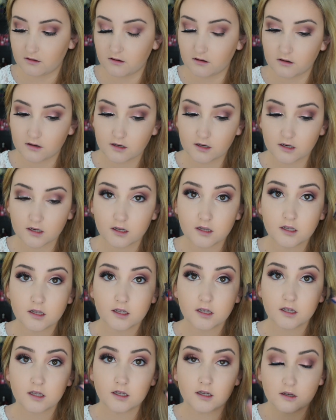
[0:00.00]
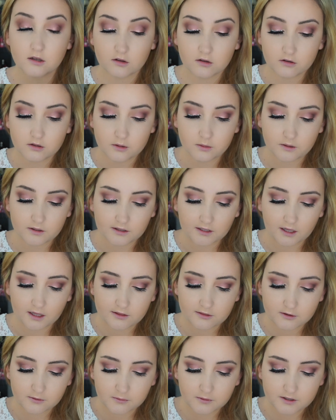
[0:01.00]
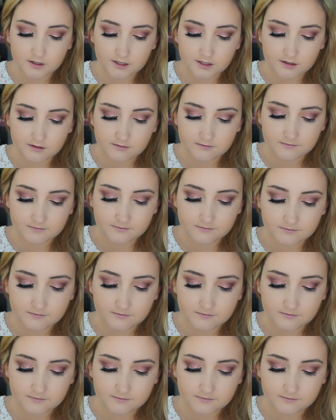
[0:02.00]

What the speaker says: on glue on the other one.